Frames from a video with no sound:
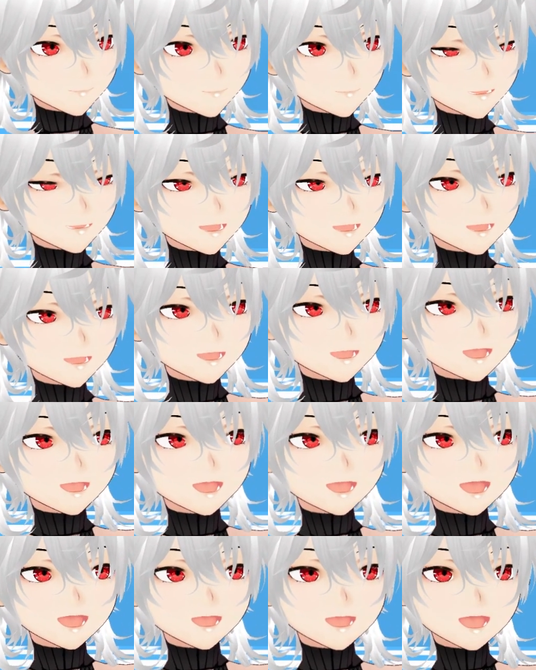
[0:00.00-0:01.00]
Let's say
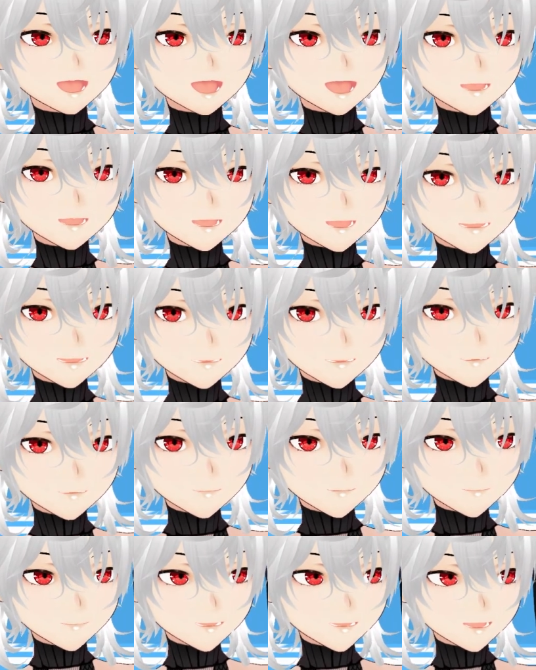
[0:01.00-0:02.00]
I load
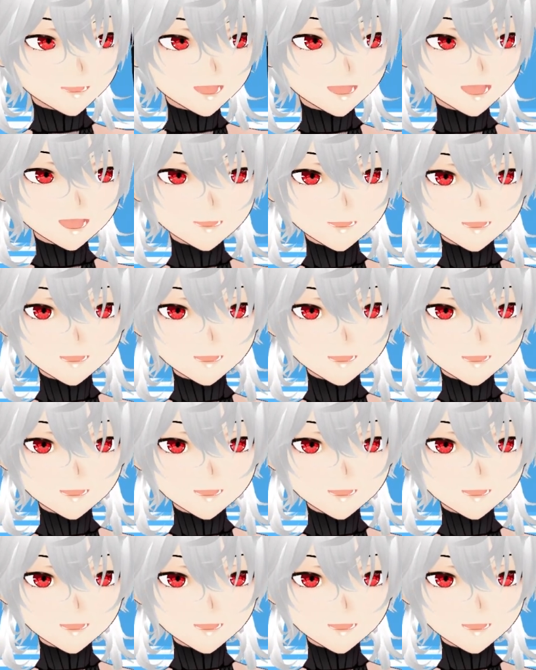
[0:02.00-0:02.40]
myself.